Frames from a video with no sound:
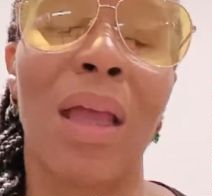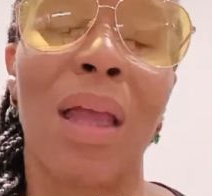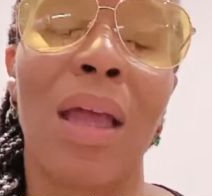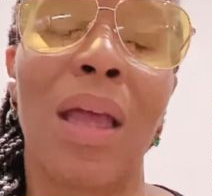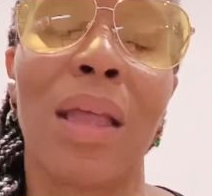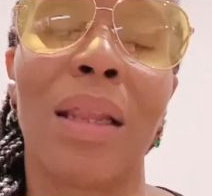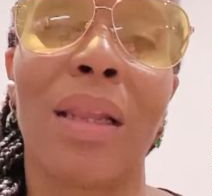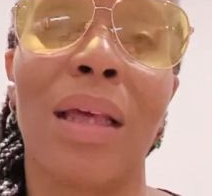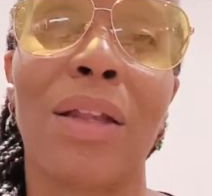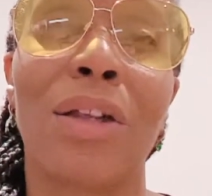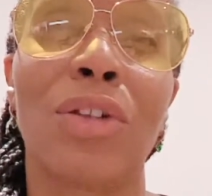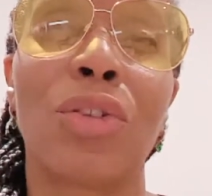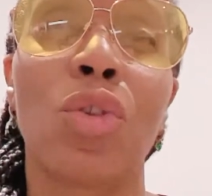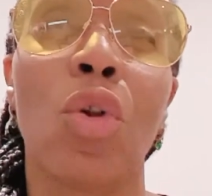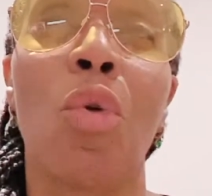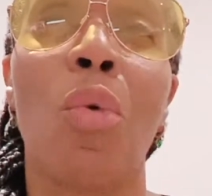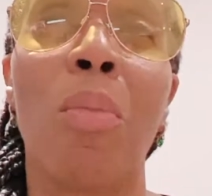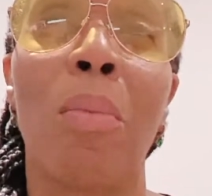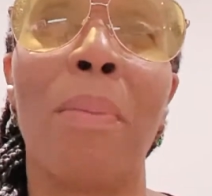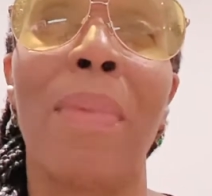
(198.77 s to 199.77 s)
Now the
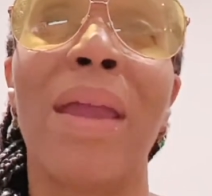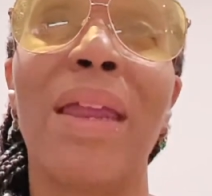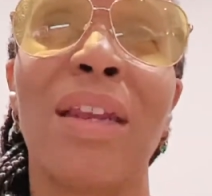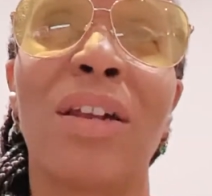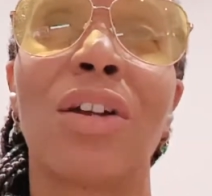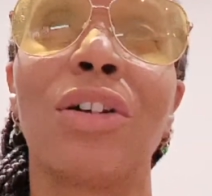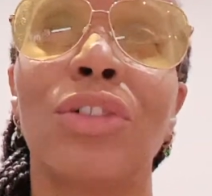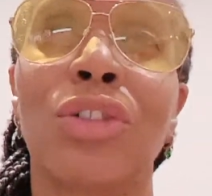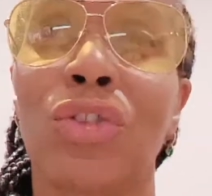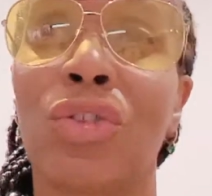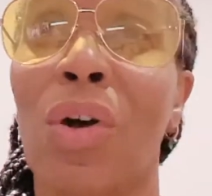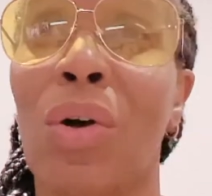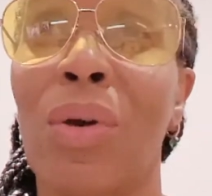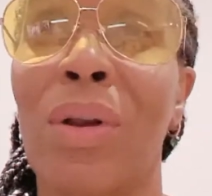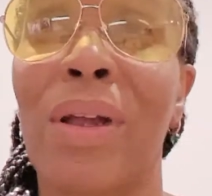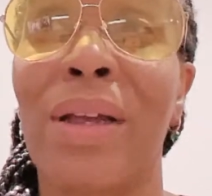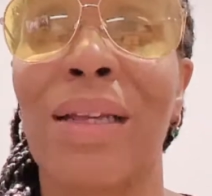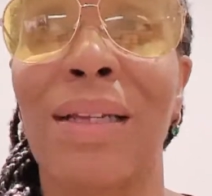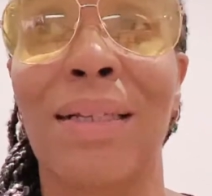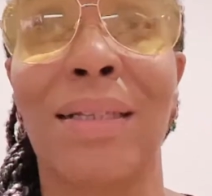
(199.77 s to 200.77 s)
domain
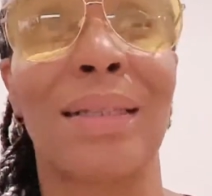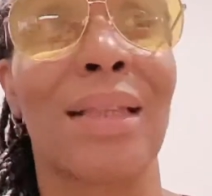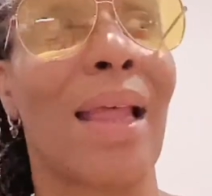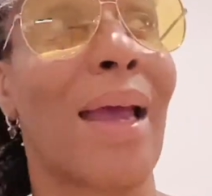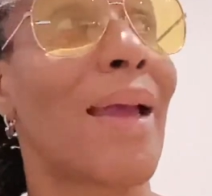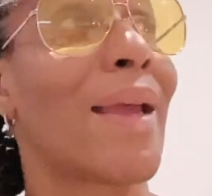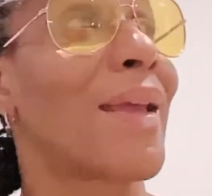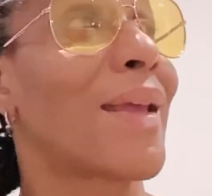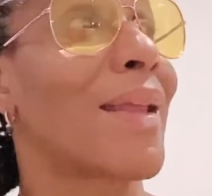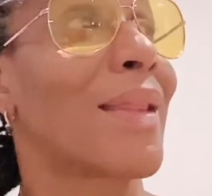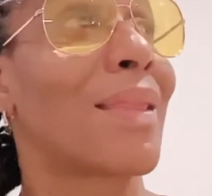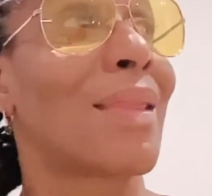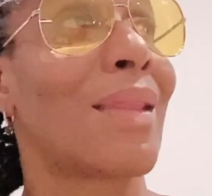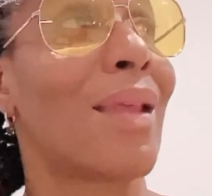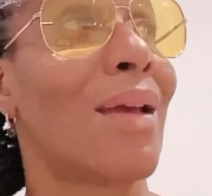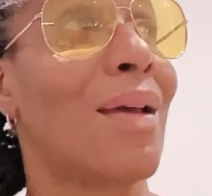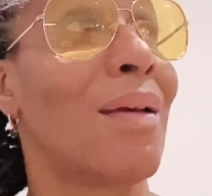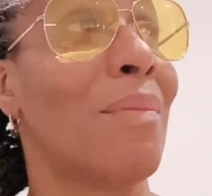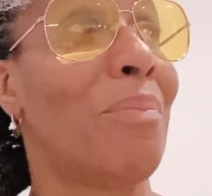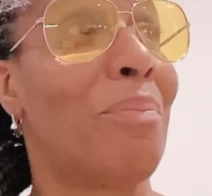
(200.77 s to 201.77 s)
controller is like
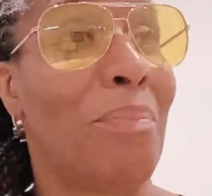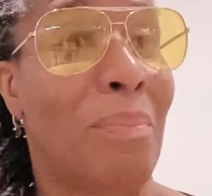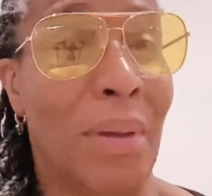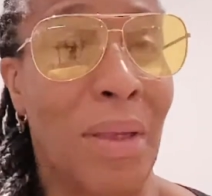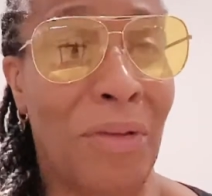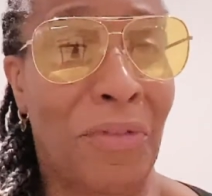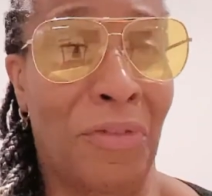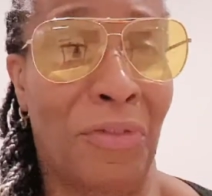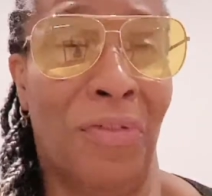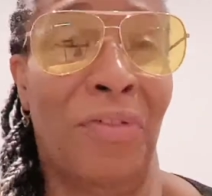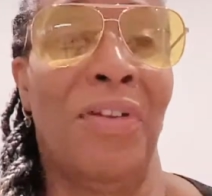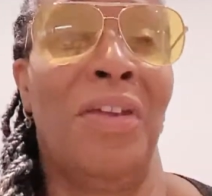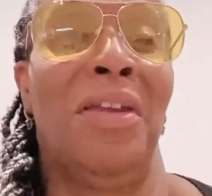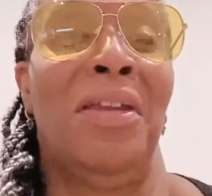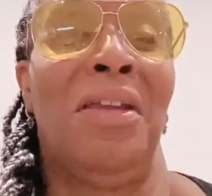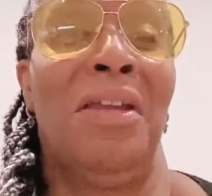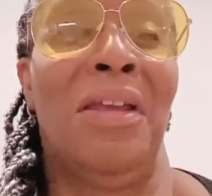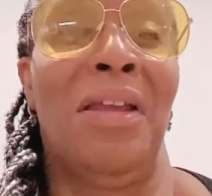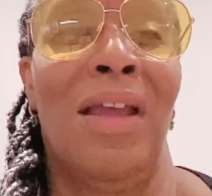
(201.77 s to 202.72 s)
the beefy